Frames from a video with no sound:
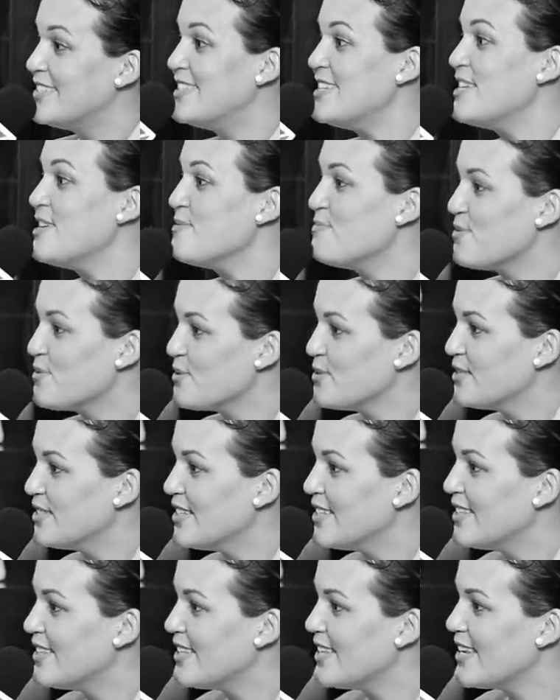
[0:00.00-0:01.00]
deep rooted
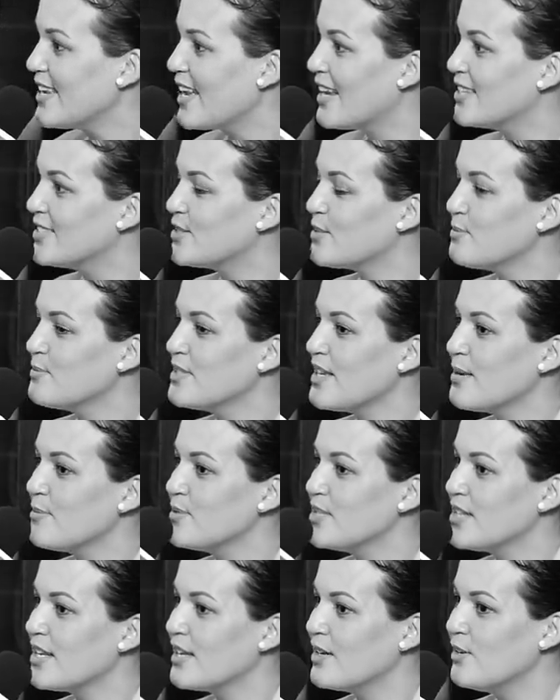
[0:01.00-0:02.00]
mm-hmm. thing and sometimes
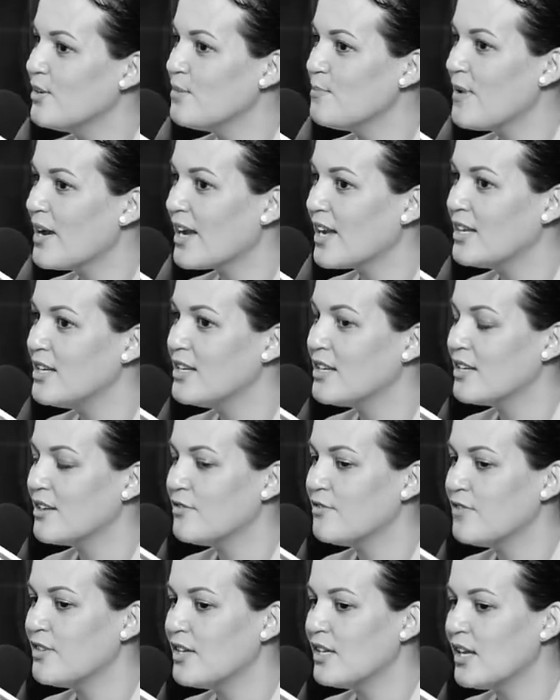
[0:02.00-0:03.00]
you can look back and you can
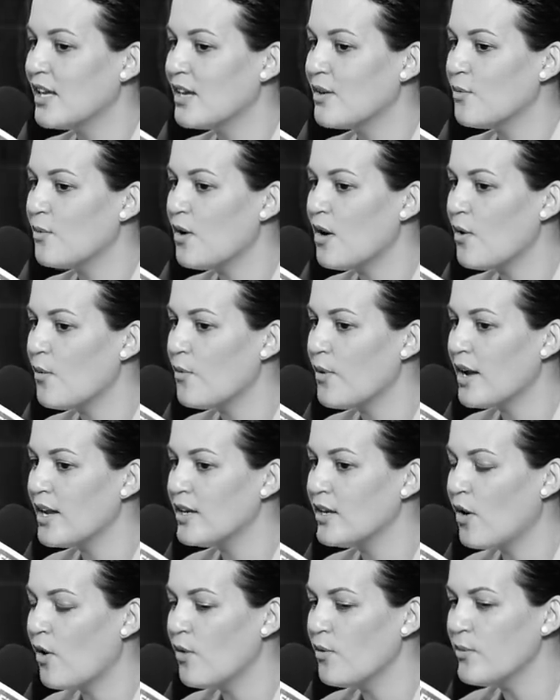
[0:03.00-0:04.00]
feel like wow why,
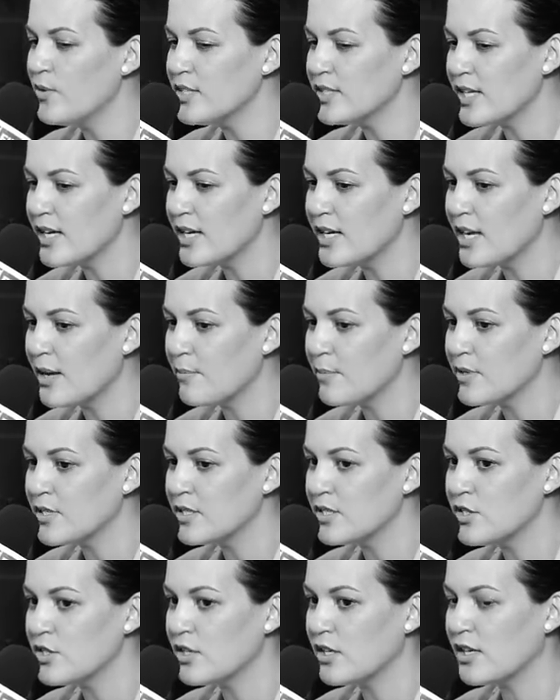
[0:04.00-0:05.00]
how was i in that
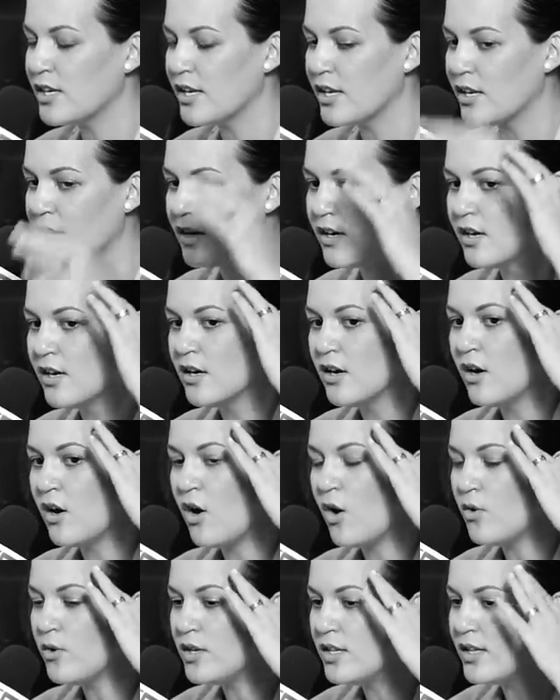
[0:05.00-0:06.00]
position like
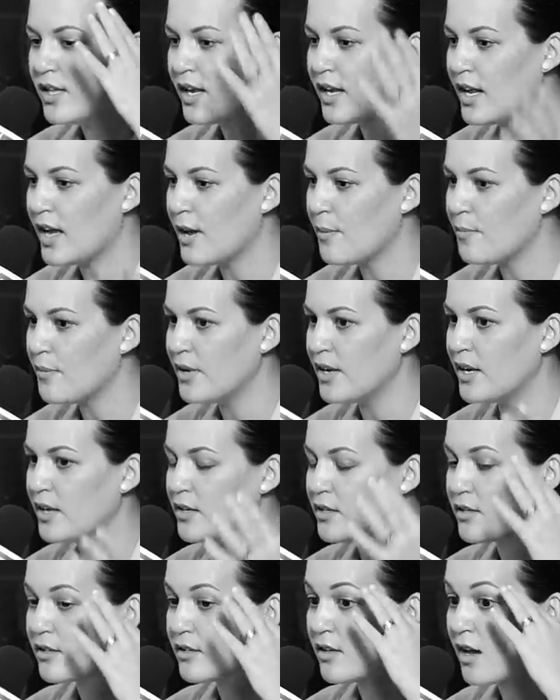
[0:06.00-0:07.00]
how did that happen? And
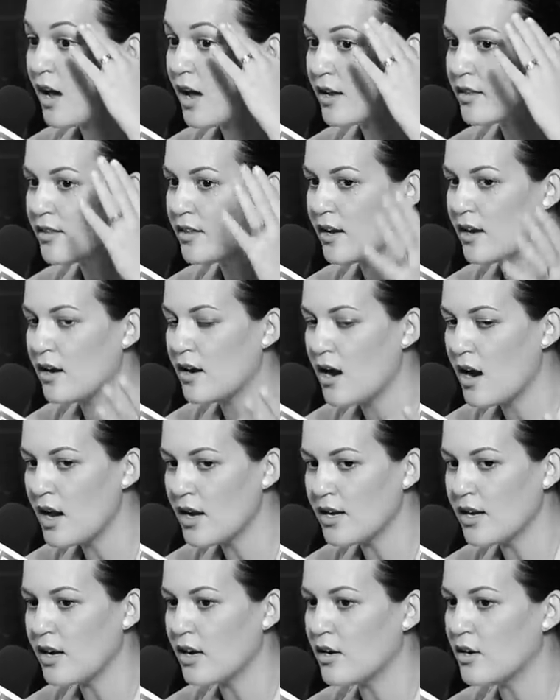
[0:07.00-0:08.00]
God, thank God
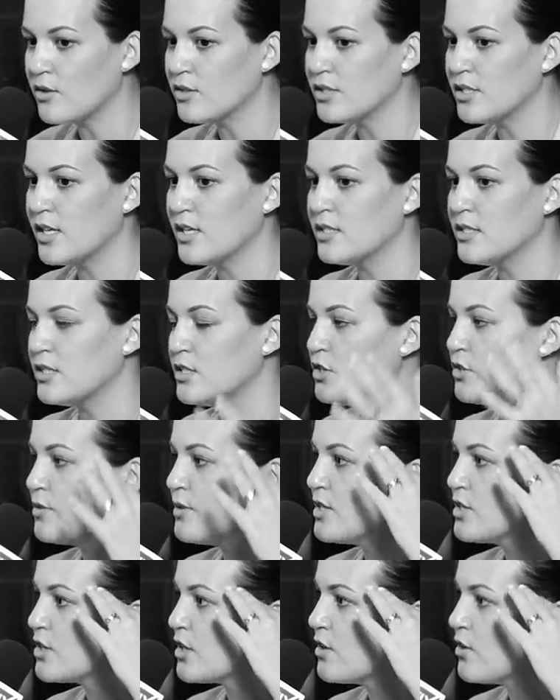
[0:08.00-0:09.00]
I got out of that
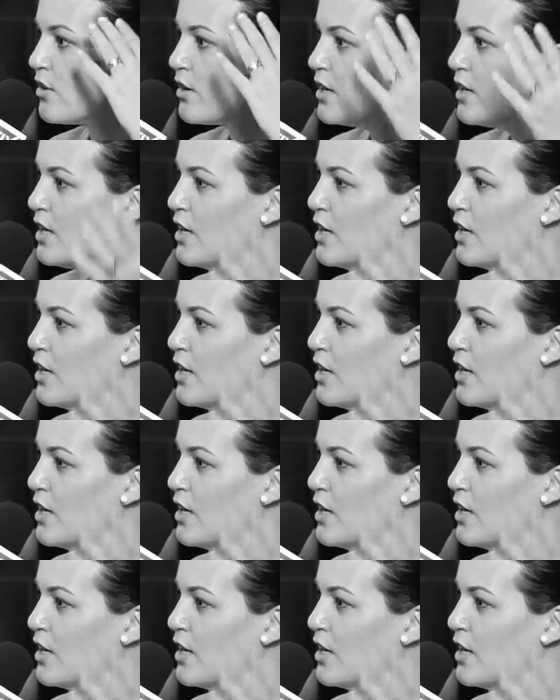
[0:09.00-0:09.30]
situation, mm. or